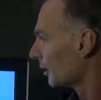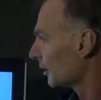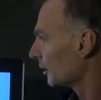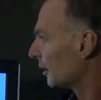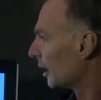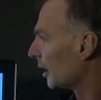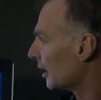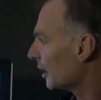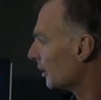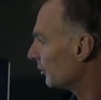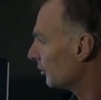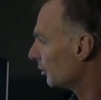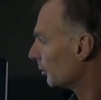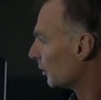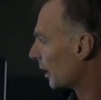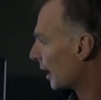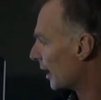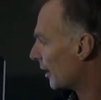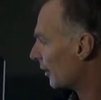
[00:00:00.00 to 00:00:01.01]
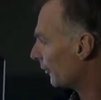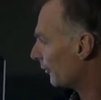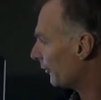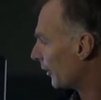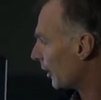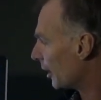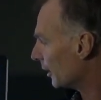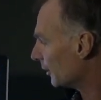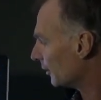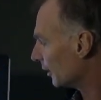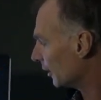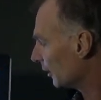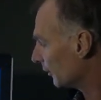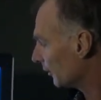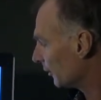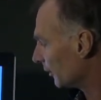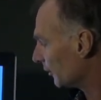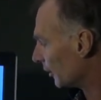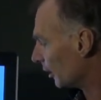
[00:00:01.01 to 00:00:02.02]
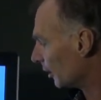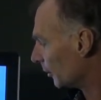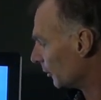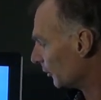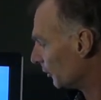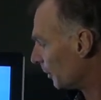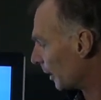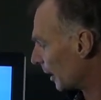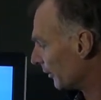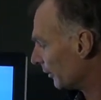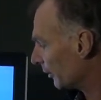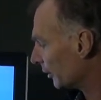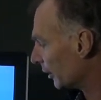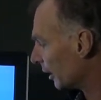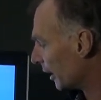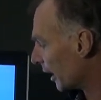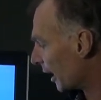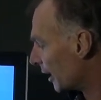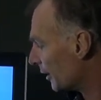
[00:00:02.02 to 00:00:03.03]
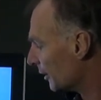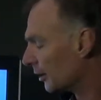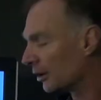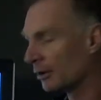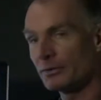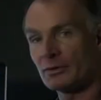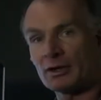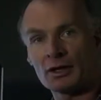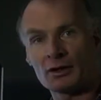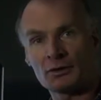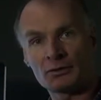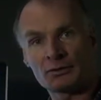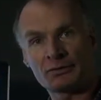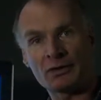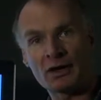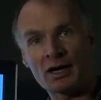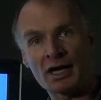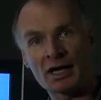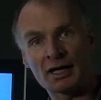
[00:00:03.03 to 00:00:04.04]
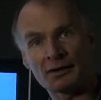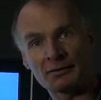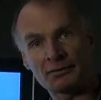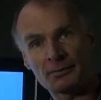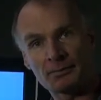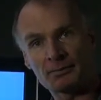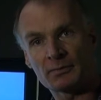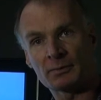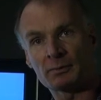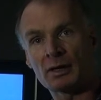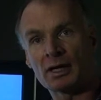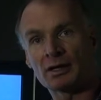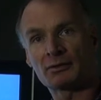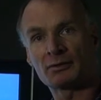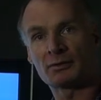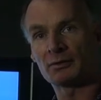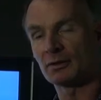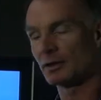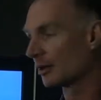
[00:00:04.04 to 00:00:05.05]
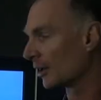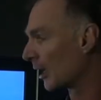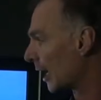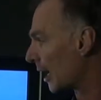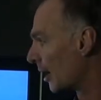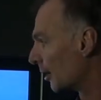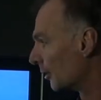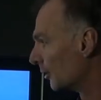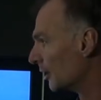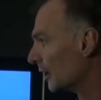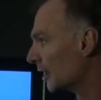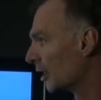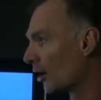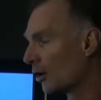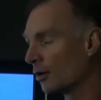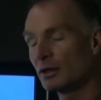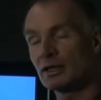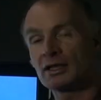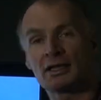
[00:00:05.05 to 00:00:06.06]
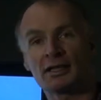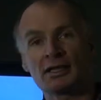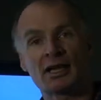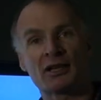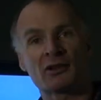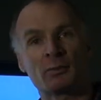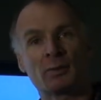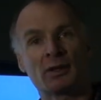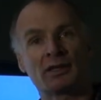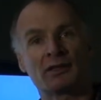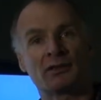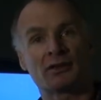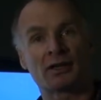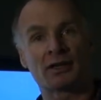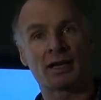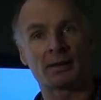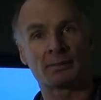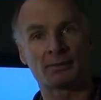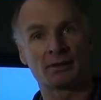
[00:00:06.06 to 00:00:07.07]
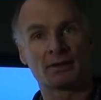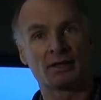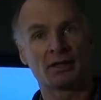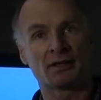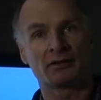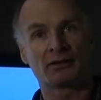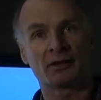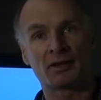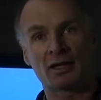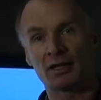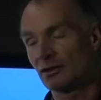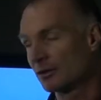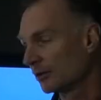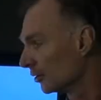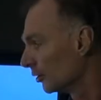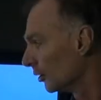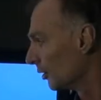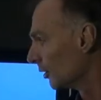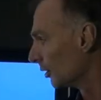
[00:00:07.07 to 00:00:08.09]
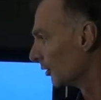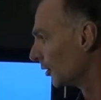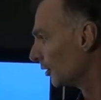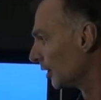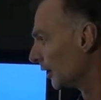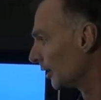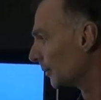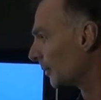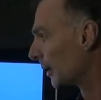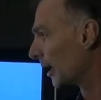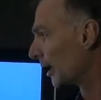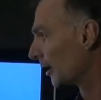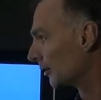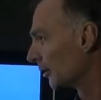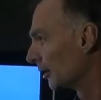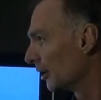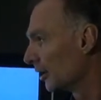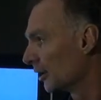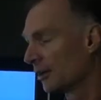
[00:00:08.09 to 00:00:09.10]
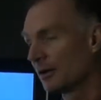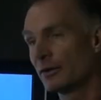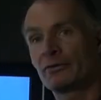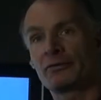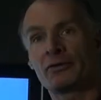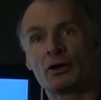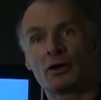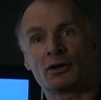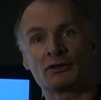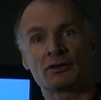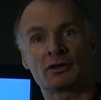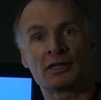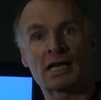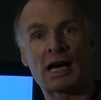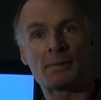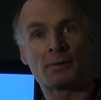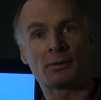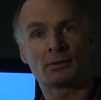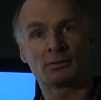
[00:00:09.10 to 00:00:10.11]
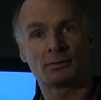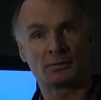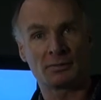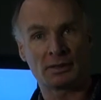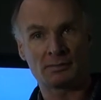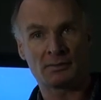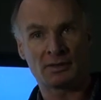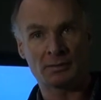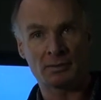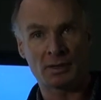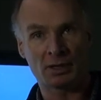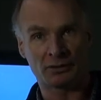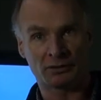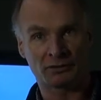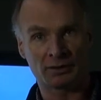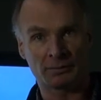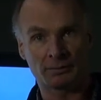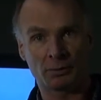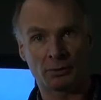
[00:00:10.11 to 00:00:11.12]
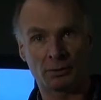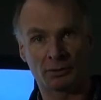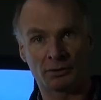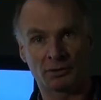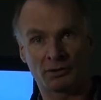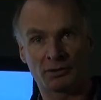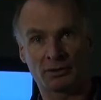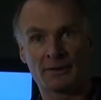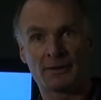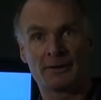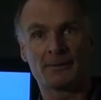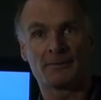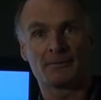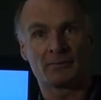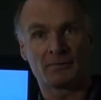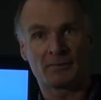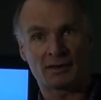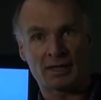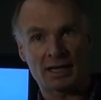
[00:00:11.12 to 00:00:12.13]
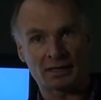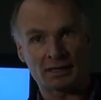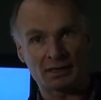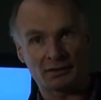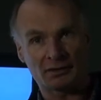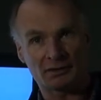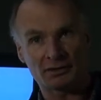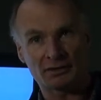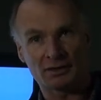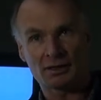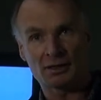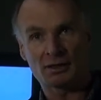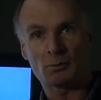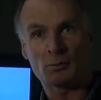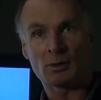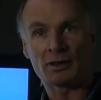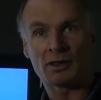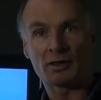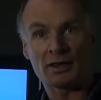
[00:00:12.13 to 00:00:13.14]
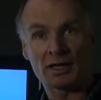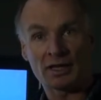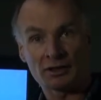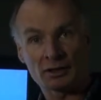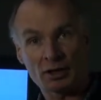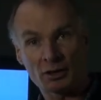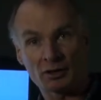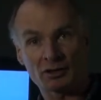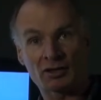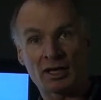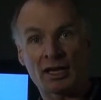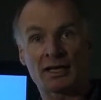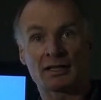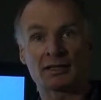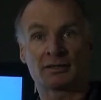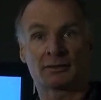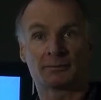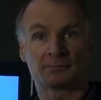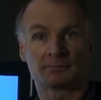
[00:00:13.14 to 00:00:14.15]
Key to our findings is that it was basically any of those 5, but our Neoli has been set up so that you can think about the first couple, the most important, that is whether they're no take